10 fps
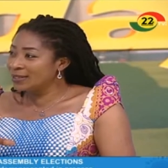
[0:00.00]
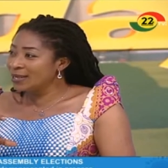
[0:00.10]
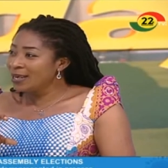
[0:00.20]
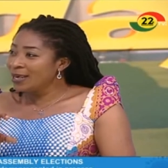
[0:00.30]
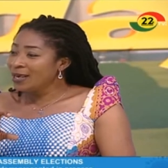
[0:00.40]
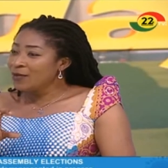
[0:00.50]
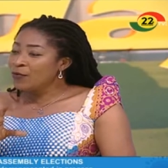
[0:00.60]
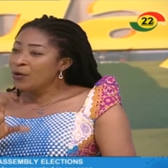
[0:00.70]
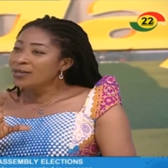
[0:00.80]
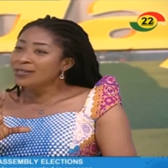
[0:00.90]
Okay.
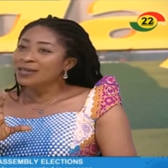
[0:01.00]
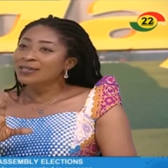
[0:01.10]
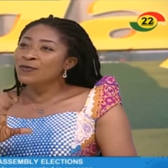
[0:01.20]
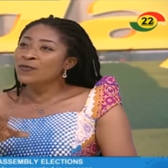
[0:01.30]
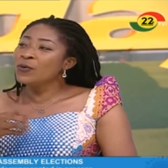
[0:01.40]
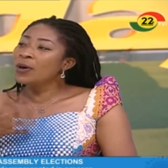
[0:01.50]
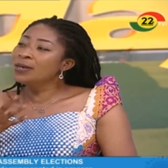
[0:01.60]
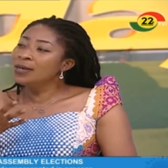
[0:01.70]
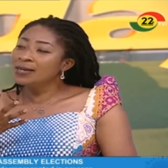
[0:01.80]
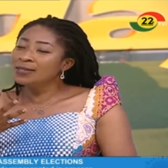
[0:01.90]
For instance, In if you are,
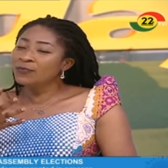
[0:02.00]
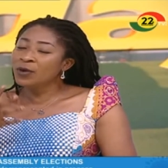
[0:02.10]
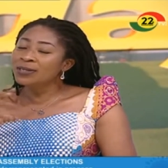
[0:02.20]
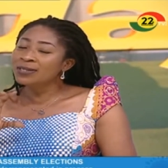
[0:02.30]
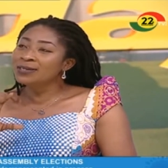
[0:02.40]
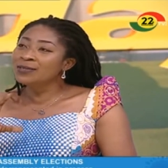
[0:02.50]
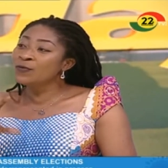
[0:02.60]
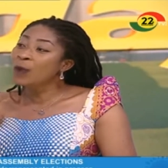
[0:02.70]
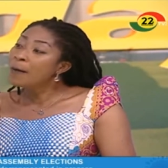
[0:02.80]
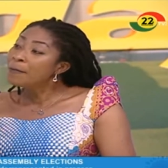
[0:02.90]
yes, for instance,
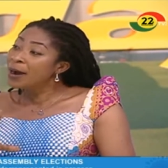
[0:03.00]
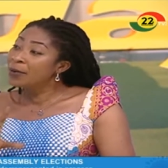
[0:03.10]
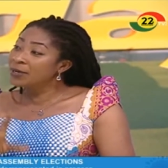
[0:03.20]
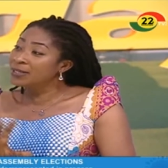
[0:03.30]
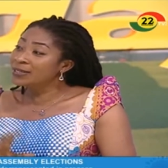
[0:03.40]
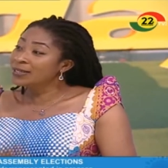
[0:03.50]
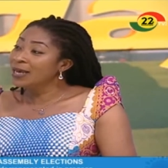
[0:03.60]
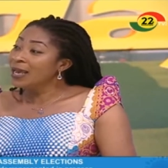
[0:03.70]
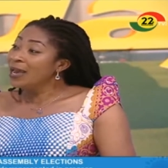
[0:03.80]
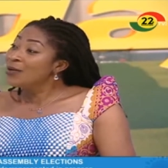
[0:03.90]
if you are married
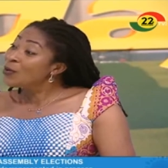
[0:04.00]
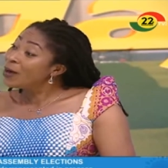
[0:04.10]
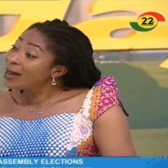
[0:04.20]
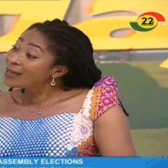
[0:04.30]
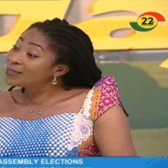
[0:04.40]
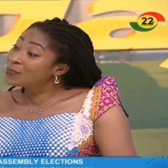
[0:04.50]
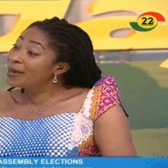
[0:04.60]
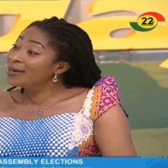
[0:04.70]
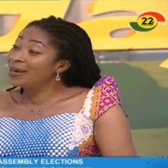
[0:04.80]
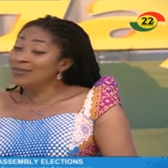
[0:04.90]
mm. and your
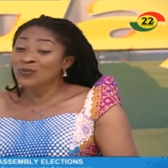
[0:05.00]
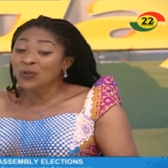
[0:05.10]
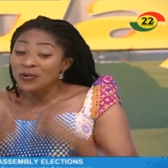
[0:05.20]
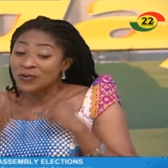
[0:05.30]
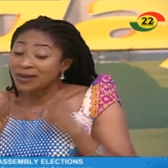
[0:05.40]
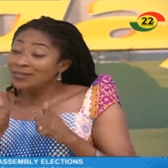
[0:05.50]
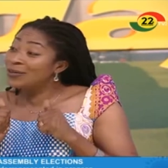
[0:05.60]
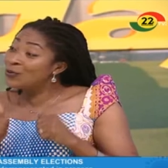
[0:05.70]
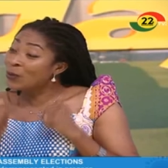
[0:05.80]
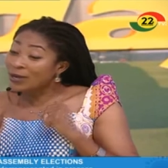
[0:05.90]
husband has not
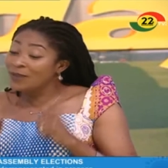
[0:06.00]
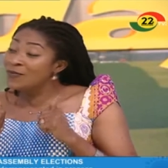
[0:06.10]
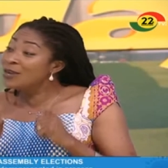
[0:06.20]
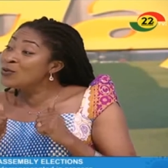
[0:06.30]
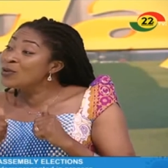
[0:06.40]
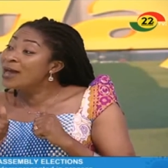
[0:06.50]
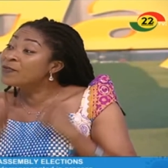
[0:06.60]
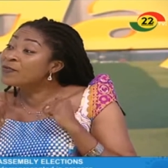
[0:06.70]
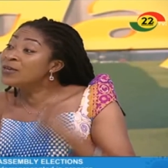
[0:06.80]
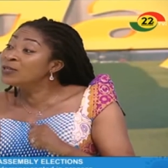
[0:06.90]
granted or given you
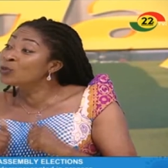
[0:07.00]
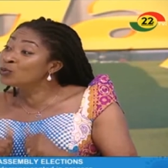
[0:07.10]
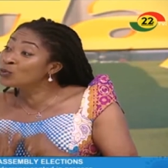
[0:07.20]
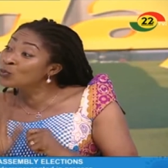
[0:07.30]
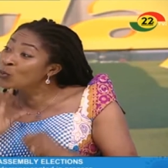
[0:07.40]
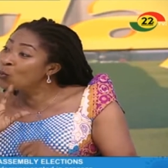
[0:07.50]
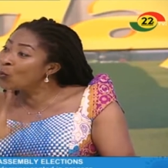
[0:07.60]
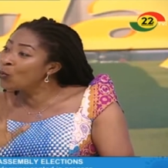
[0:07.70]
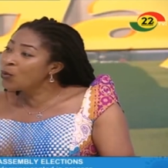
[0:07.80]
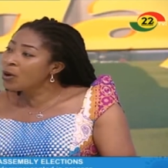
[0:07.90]
that veto to
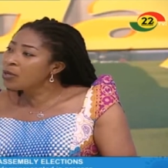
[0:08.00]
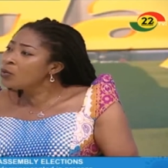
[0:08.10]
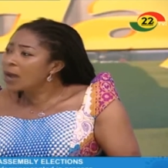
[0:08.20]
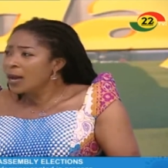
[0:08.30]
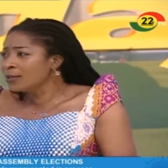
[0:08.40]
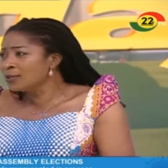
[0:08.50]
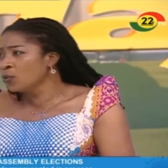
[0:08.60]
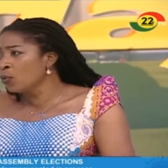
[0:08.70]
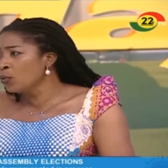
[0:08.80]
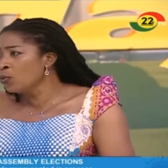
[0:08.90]
go, mm. you can't go.